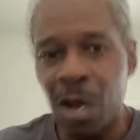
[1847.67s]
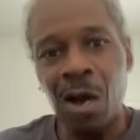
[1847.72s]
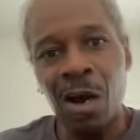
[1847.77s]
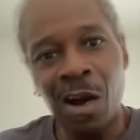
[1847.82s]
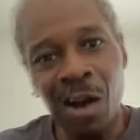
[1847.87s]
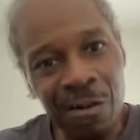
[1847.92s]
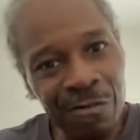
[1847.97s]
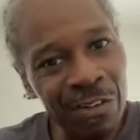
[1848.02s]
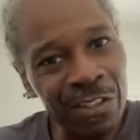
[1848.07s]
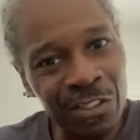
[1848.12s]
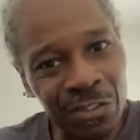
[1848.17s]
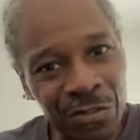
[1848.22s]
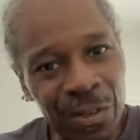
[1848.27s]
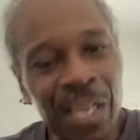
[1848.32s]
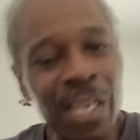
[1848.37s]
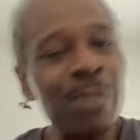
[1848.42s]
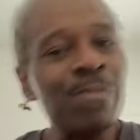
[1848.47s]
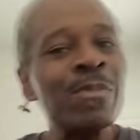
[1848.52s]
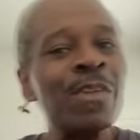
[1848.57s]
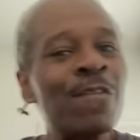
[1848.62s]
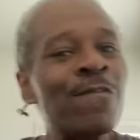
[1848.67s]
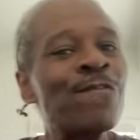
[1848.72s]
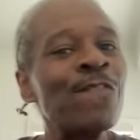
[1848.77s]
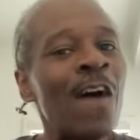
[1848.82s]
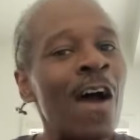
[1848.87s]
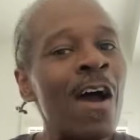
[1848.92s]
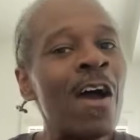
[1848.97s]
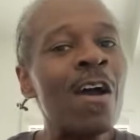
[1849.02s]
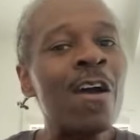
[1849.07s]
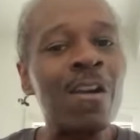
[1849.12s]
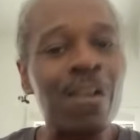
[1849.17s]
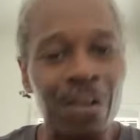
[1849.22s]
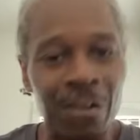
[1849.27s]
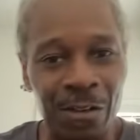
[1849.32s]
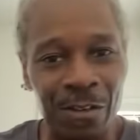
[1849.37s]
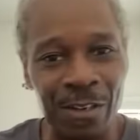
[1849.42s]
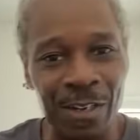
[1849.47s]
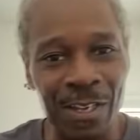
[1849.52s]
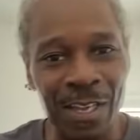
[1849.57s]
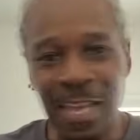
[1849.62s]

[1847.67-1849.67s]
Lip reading: of a dream deferred?